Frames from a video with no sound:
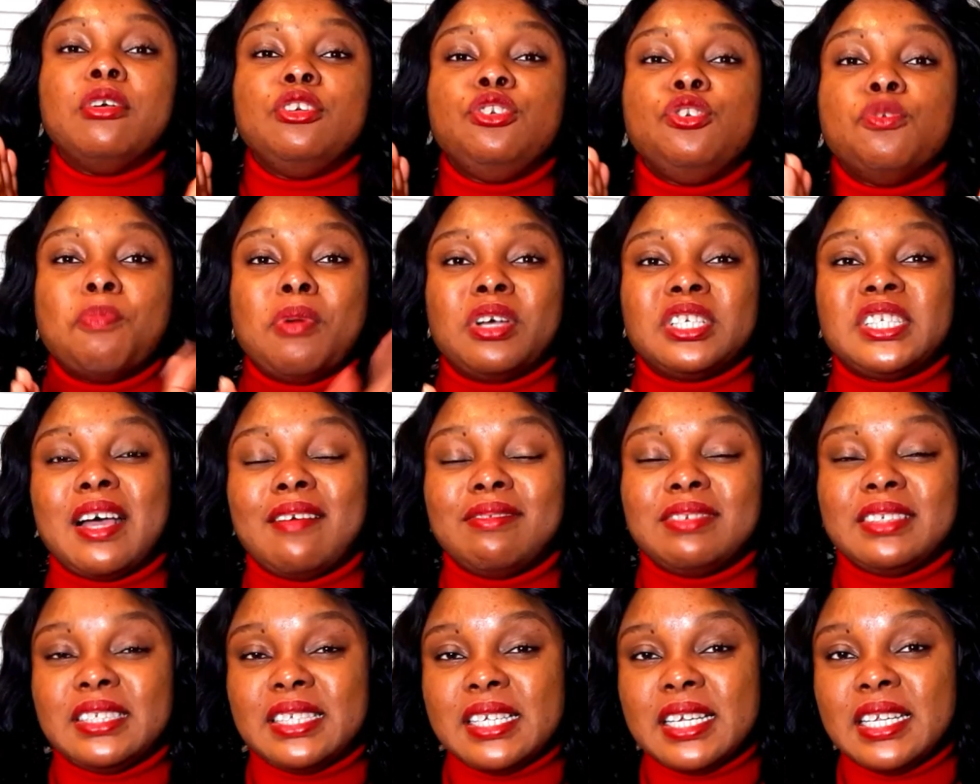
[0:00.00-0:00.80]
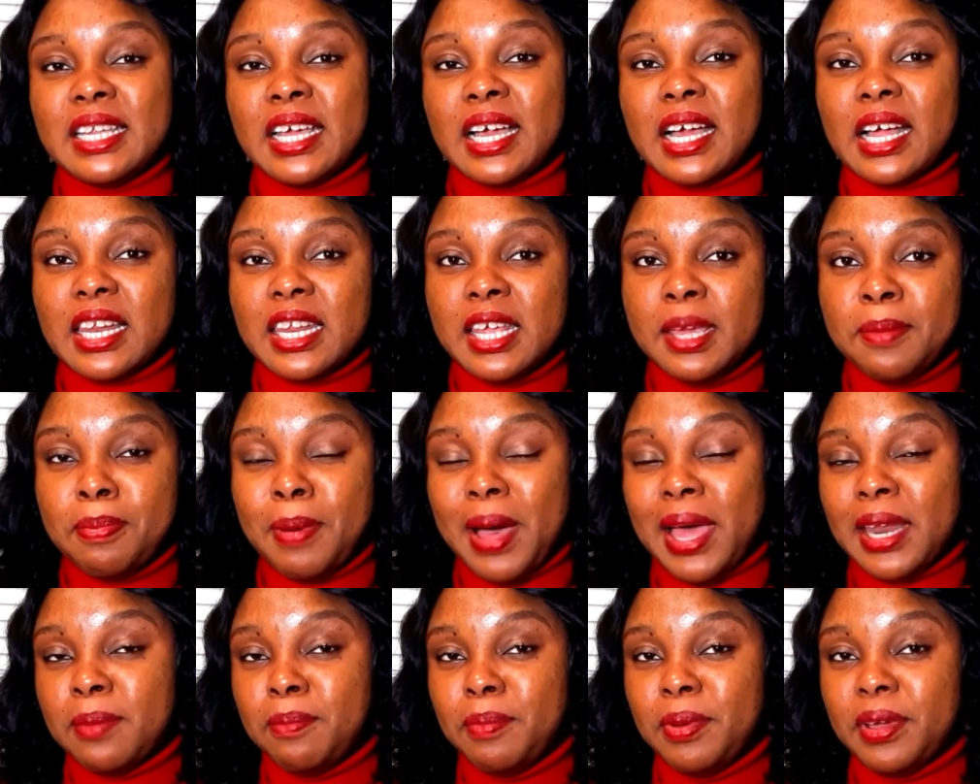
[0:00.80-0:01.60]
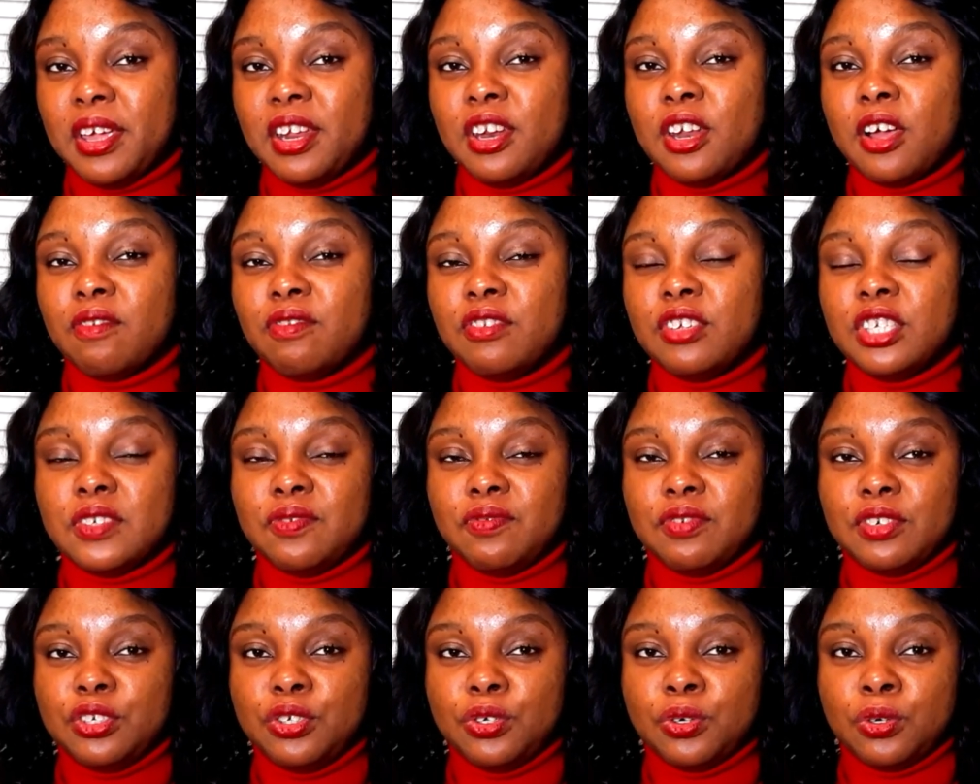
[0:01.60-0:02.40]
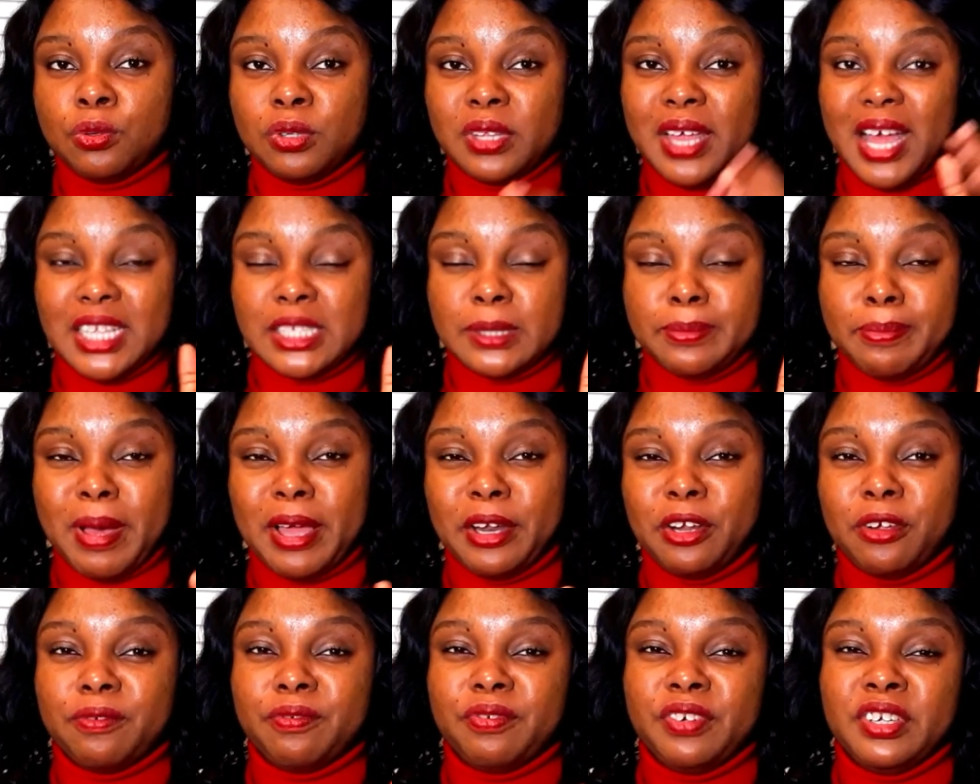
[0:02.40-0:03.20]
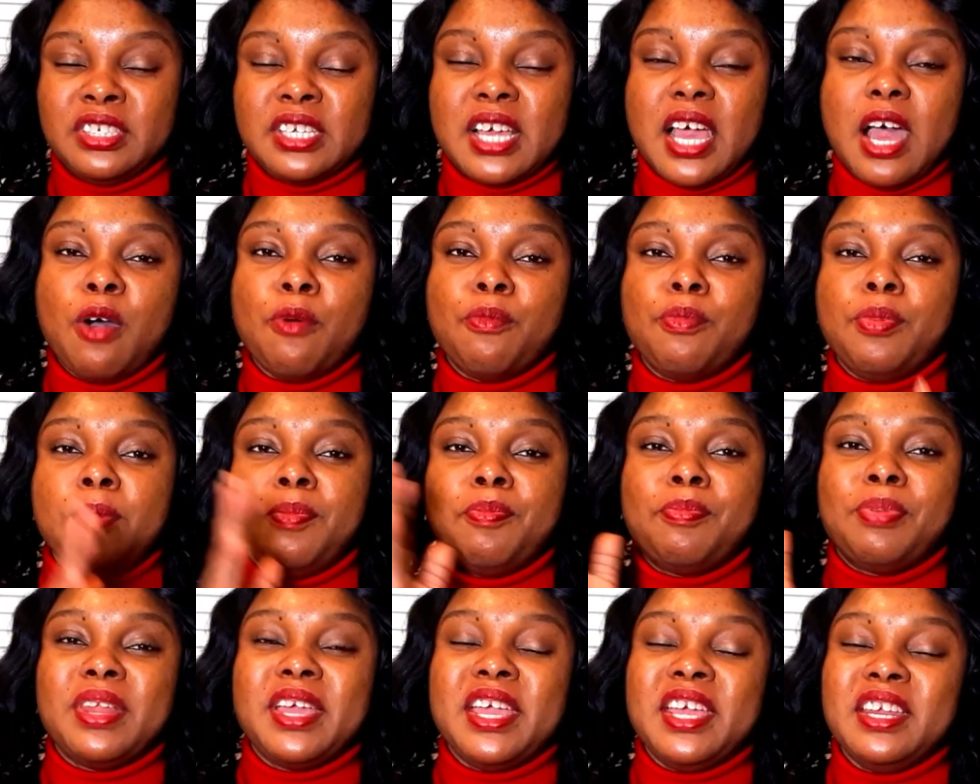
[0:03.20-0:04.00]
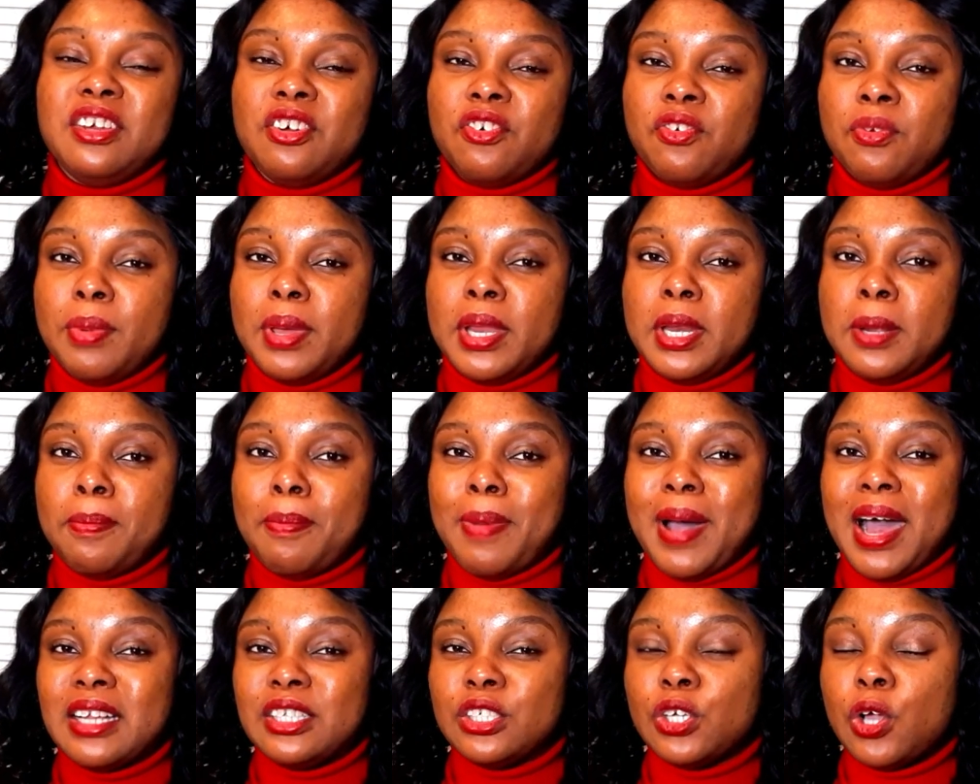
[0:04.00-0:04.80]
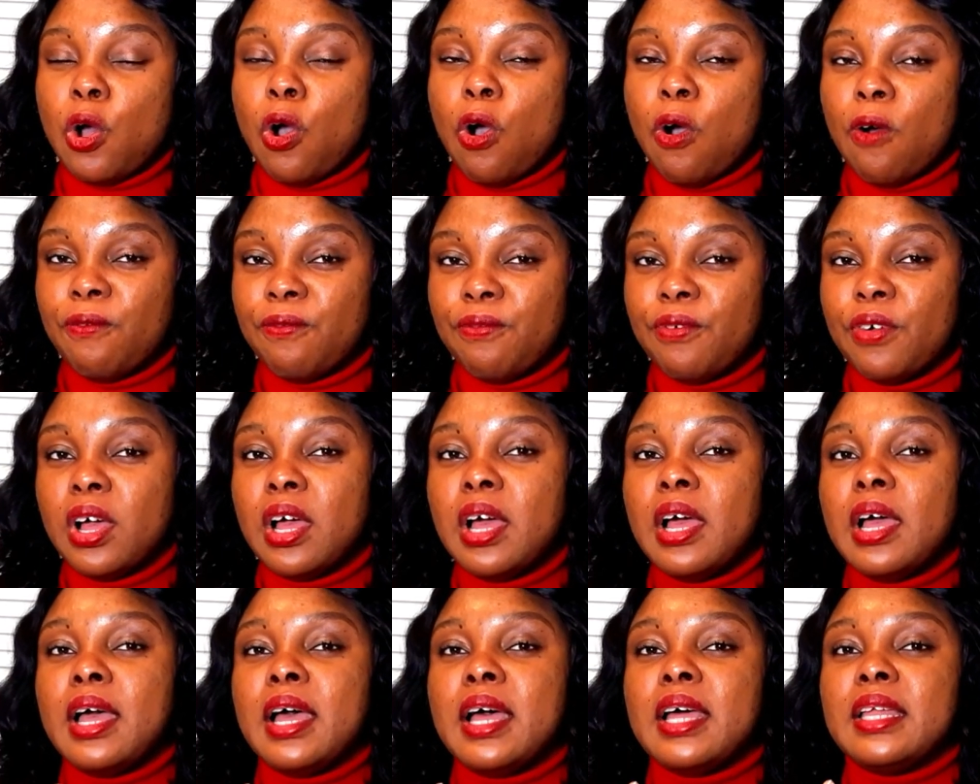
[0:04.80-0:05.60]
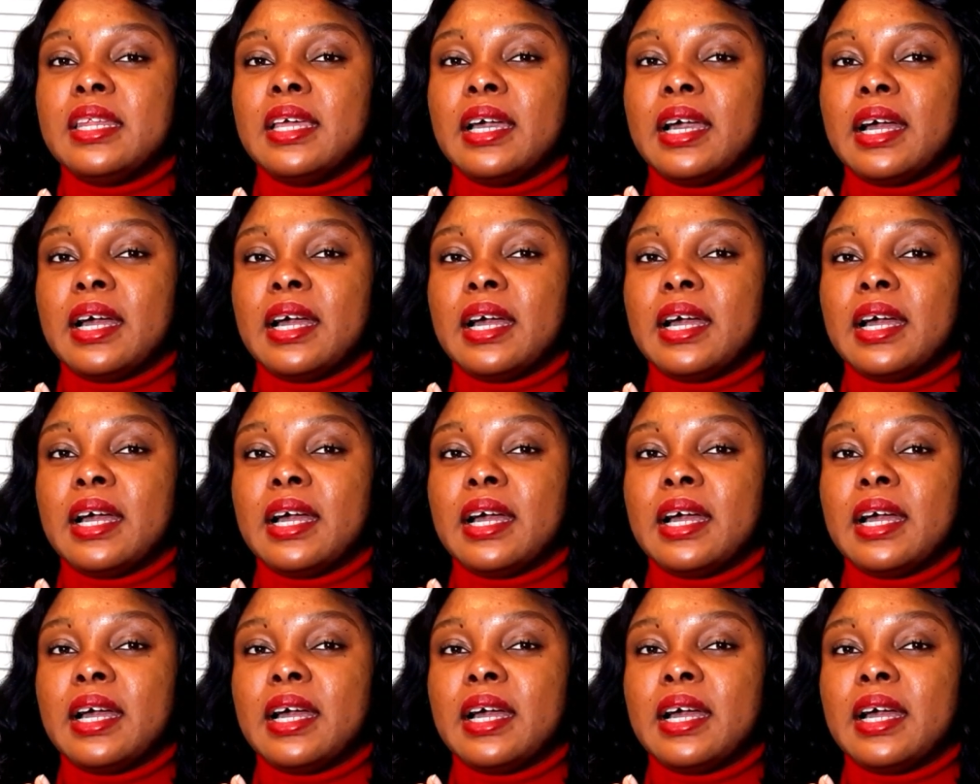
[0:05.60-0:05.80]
you must have seen the clip at the beginning of this video that's part of it i'll be playing the remaining part of the